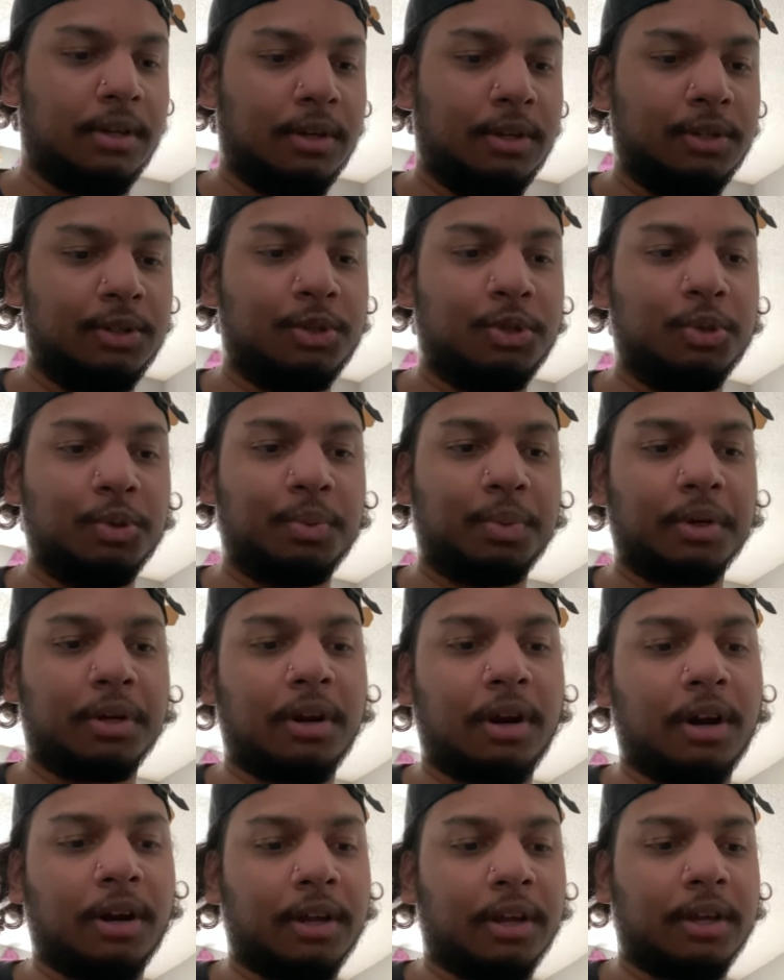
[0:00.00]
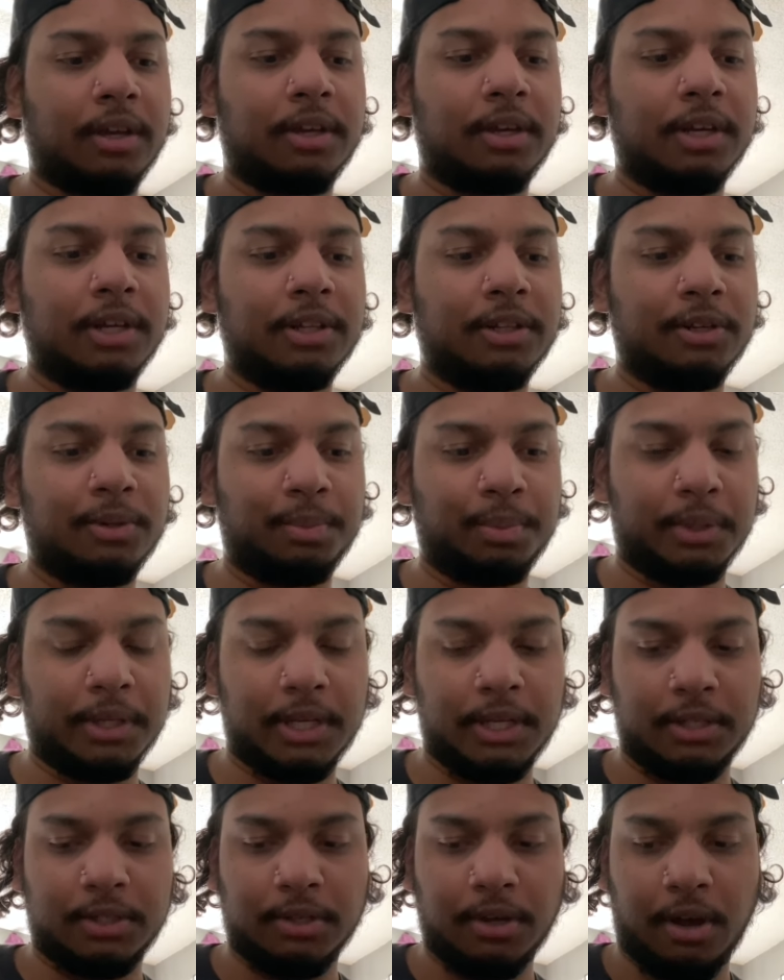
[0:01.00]
supercar killer
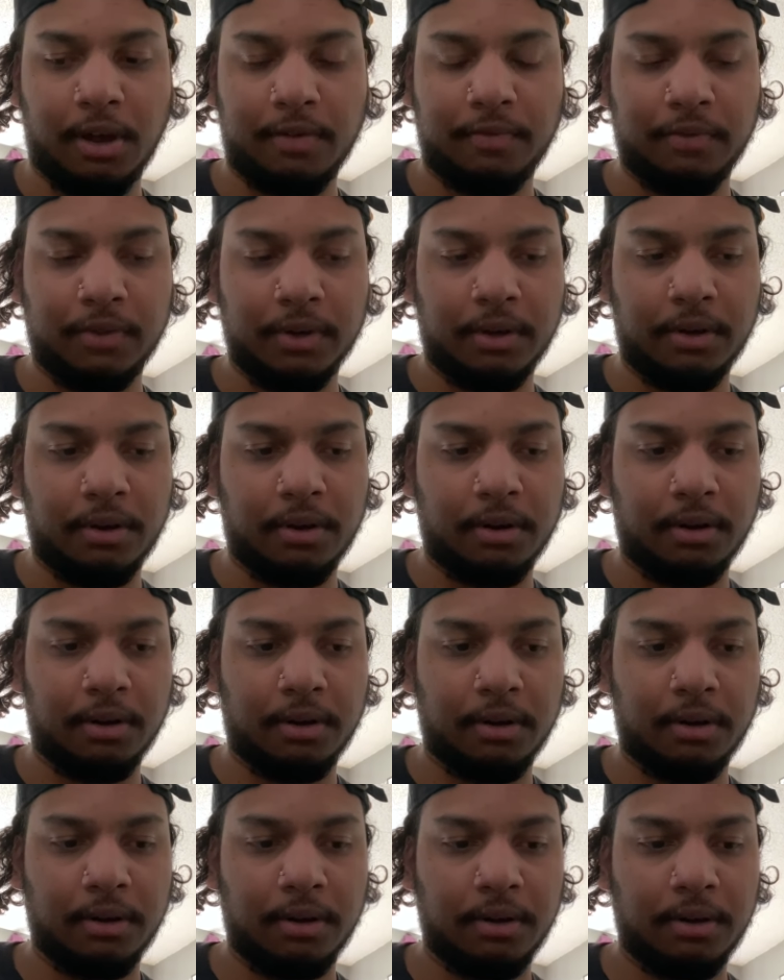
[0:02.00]
plates off the car.